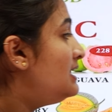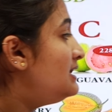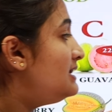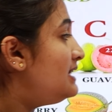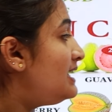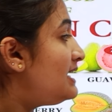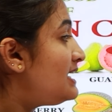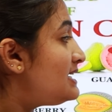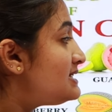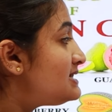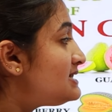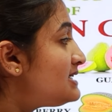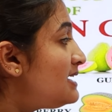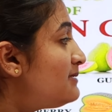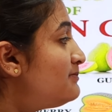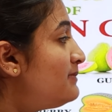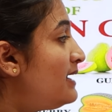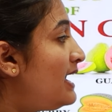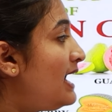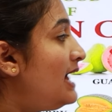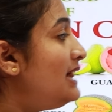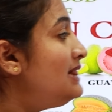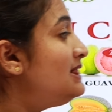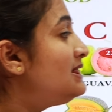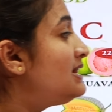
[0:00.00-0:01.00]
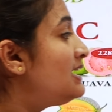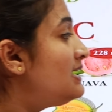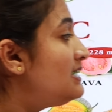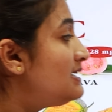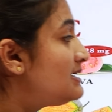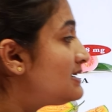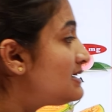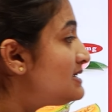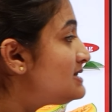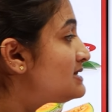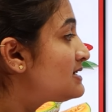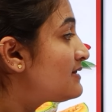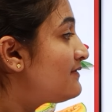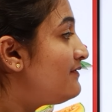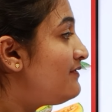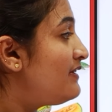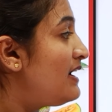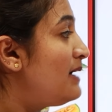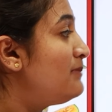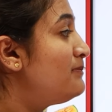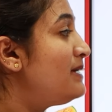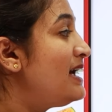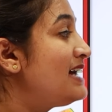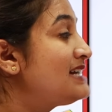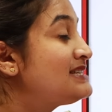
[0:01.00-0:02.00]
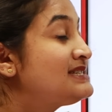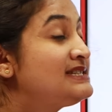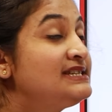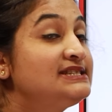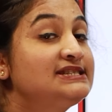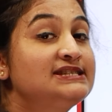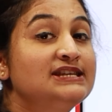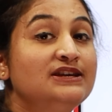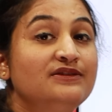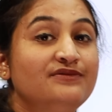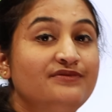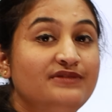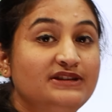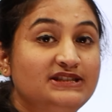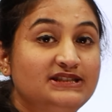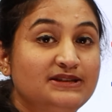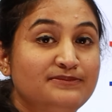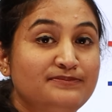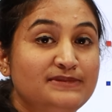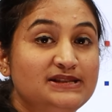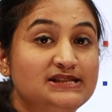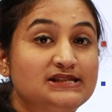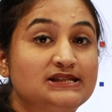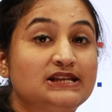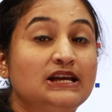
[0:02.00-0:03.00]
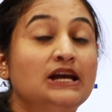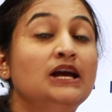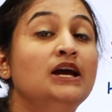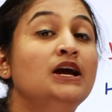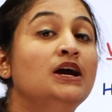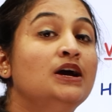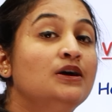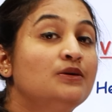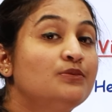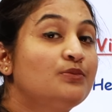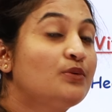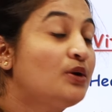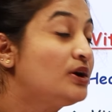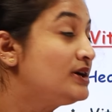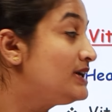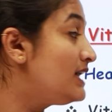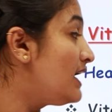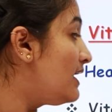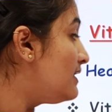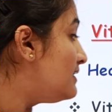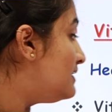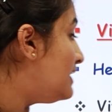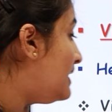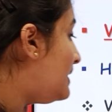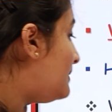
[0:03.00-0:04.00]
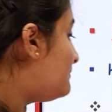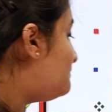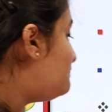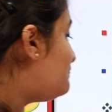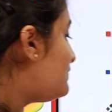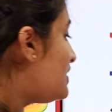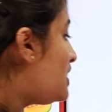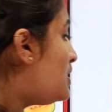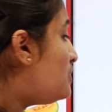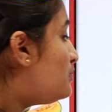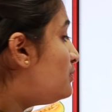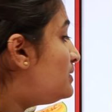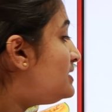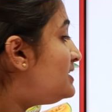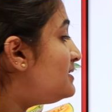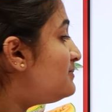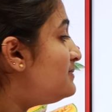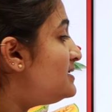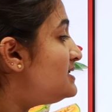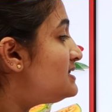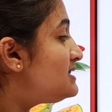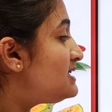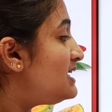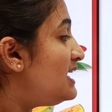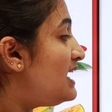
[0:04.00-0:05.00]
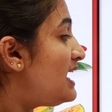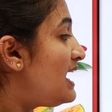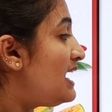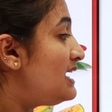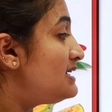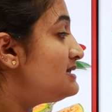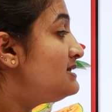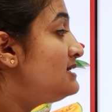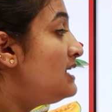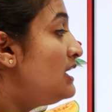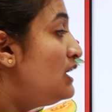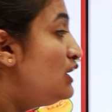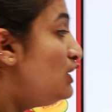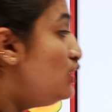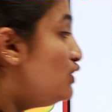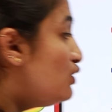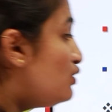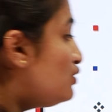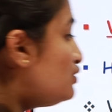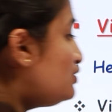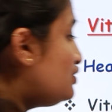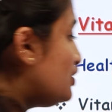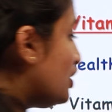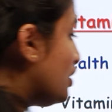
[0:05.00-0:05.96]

There are some health risks from excessive vitamin C. What are they? Vitamin C has low